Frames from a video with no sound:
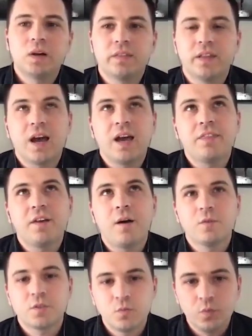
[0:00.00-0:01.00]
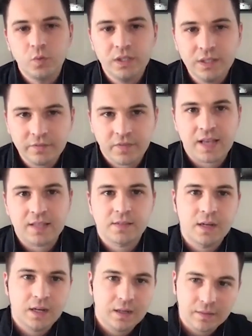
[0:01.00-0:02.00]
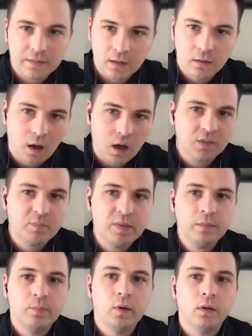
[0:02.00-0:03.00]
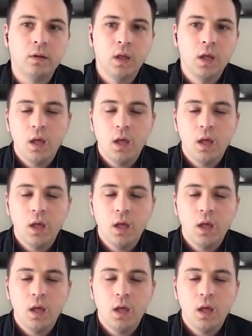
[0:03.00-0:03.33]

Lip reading: that I thought was really fascinating that a lot of people